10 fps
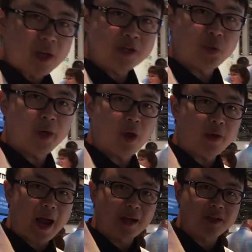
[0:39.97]
So we know
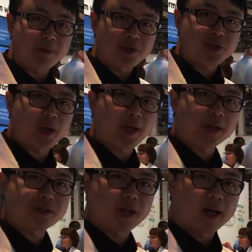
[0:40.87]
that the machine
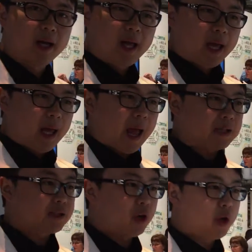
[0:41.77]
is
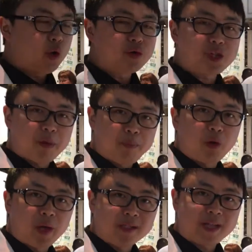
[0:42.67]
has a huge
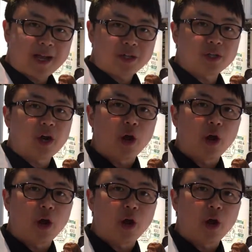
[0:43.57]
computing sector,